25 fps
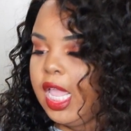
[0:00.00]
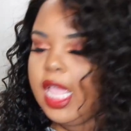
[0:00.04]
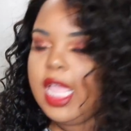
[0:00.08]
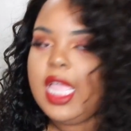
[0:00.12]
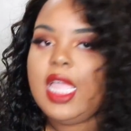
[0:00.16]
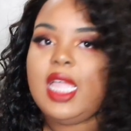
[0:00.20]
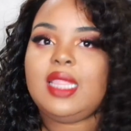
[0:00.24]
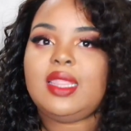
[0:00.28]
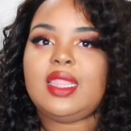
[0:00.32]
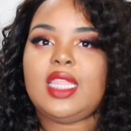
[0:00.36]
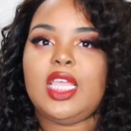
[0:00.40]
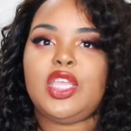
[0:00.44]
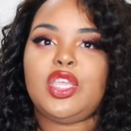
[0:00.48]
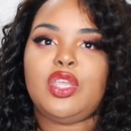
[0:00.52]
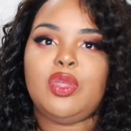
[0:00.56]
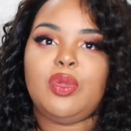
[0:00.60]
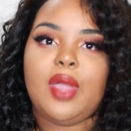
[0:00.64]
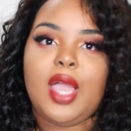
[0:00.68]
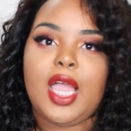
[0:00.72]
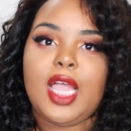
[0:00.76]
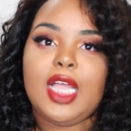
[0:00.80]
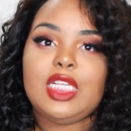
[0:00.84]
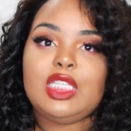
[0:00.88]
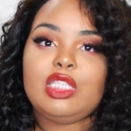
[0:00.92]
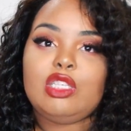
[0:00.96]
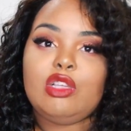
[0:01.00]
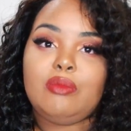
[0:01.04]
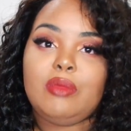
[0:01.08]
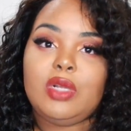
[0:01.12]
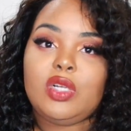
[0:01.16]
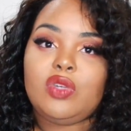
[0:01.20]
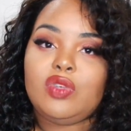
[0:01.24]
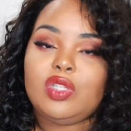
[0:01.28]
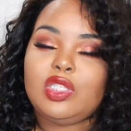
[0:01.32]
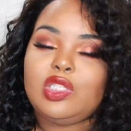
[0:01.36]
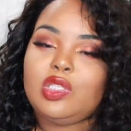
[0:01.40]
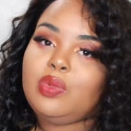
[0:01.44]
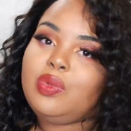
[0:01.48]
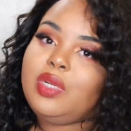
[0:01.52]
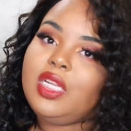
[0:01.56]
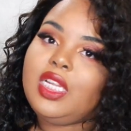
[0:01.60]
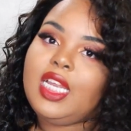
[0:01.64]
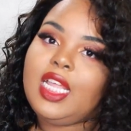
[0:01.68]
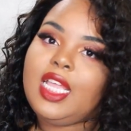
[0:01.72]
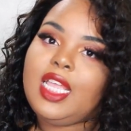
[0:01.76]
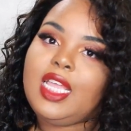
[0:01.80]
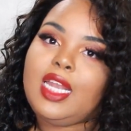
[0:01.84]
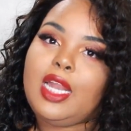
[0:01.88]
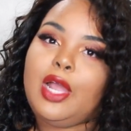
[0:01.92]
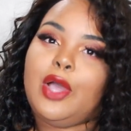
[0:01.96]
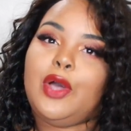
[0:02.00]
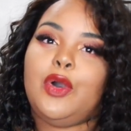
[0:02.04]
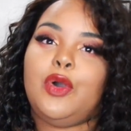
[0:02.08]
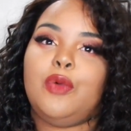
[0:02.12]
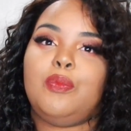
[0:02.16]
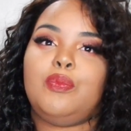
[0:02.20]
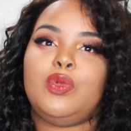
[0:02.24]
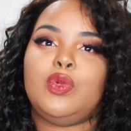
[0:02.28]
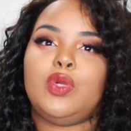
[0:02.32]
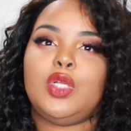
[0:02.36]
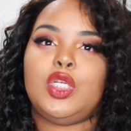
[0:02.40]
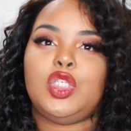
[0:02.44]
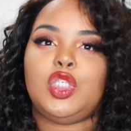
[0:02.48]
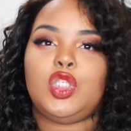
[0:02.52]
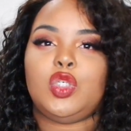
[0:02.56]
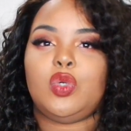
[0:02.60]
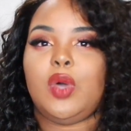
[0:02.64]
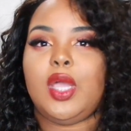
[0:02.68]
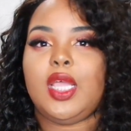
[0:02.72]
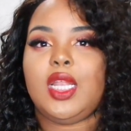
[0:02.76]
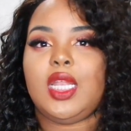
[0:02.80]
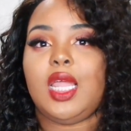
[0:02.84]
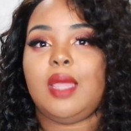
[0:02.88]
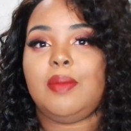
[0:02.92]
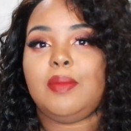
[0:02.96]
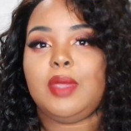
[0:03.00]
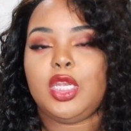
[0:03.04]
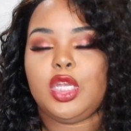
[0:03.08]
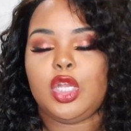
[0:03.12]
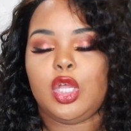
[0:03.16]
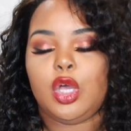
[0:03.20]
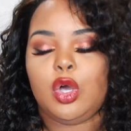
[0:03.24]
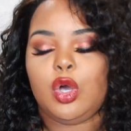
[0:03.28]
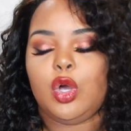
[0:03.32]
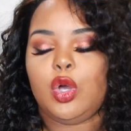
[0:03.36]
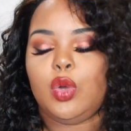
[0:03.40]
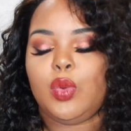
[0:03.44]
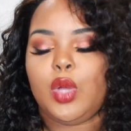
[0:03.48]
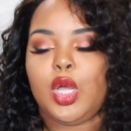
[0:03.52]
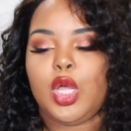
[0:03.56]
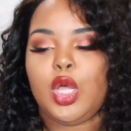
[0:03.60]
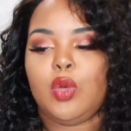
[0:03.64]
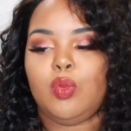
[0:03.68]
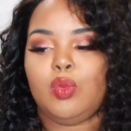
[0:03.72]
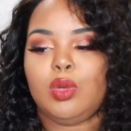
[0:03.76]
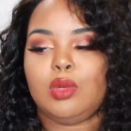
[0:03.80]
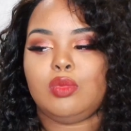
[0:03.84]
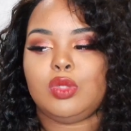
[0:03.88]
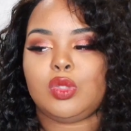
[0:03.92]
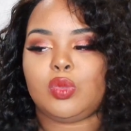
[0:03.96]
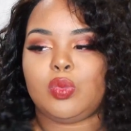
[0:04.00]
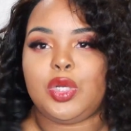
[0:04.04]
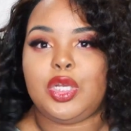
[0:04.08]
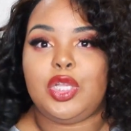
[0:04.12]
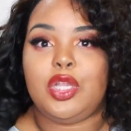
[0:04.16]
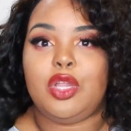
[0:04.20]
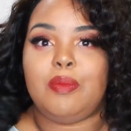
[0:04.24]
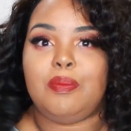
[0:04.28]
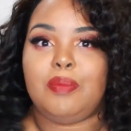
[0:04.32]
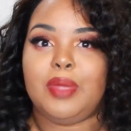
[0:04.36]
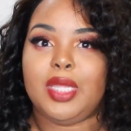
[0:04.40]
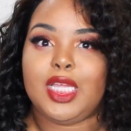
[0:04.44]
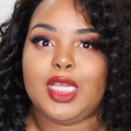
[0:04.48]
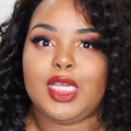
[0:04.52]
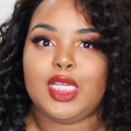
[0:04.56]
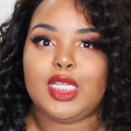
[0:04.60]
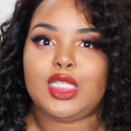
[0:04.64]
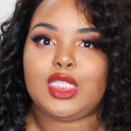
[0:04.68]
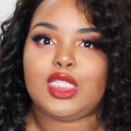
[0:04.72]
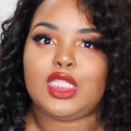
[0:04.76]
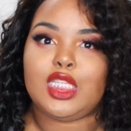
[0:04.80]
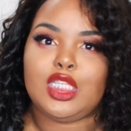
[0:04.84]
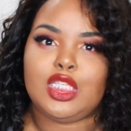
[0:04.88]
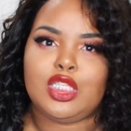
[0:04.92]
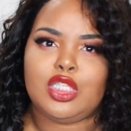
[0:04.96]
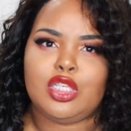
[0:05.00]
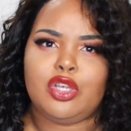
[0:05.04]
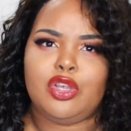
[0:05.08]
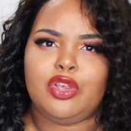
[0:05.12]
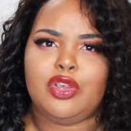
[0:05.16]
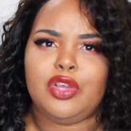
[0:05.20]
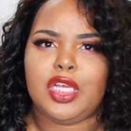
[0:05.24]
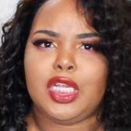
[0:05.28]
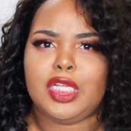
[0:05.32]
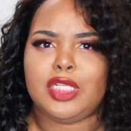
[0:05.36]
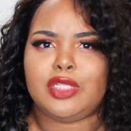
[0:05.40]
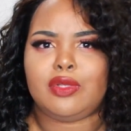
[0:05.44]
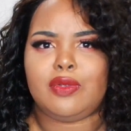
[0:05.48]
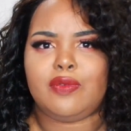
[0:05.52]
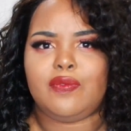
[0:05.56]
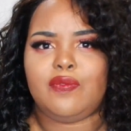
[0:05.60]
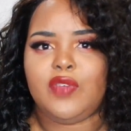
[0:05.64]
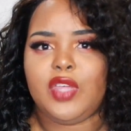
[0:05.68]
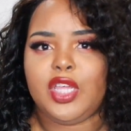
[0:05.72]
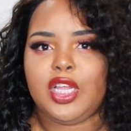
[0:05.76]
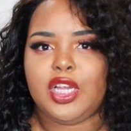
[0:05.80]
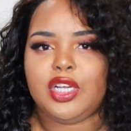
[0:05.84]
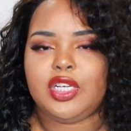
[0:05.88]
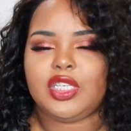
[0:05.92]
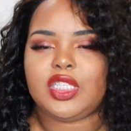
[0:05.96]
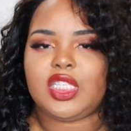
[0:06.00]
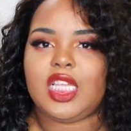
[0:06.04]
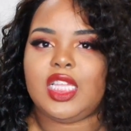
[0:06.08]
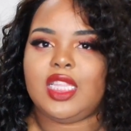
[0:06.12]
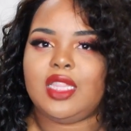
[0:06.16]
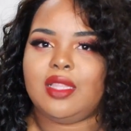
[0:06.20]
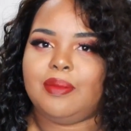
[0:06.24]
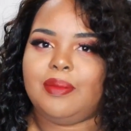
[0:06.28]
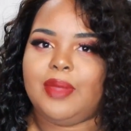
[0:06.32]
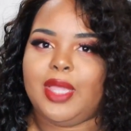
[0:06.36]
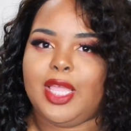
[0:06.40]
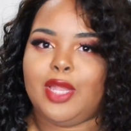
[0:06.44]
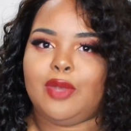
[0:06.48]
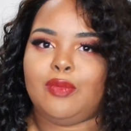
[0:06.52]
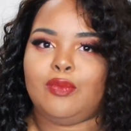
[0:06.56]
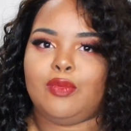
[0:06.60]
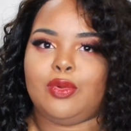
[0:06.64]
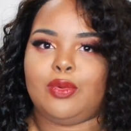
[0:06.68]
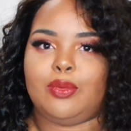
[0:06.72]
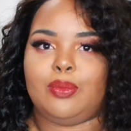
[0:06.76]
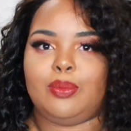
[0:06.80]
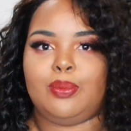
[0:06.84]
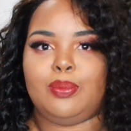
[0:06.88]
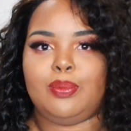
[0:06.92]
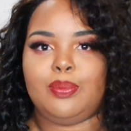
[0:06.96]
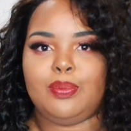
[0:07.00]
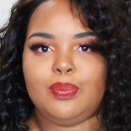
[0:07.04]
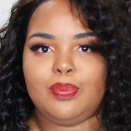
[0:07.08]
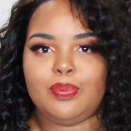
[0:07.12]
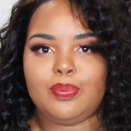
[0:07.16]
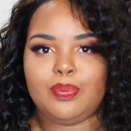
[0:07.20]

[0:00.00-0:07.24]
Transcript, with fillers: And thank you guys so much for tuning in. I hope you enjoyed. Let me know what was one of your biggest insecurities or fears in the bedroom.